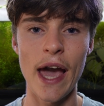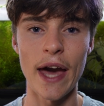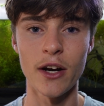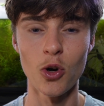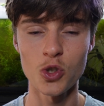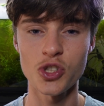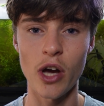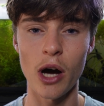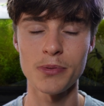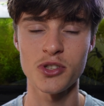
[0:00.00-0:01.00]
and it also
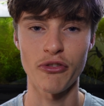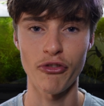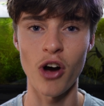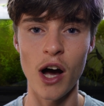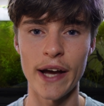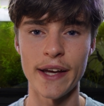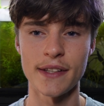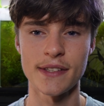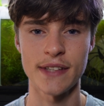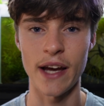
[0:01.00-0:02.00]
helps your fry
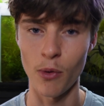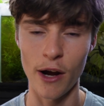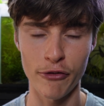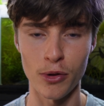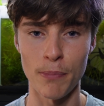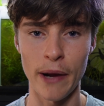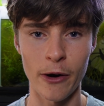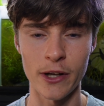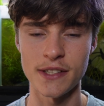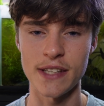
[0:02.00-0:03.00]
stay away from the
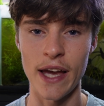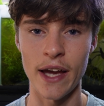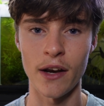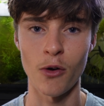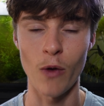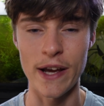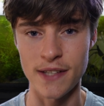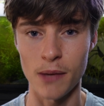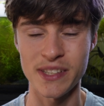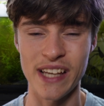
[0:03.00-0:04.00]
parents and
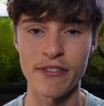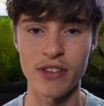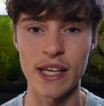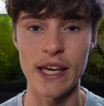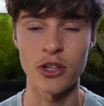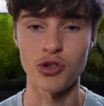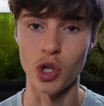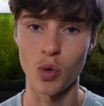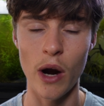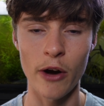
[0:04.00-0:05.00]
raise up safely in
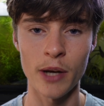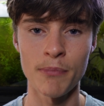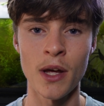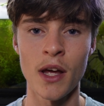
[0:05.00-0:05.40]
your aquarium.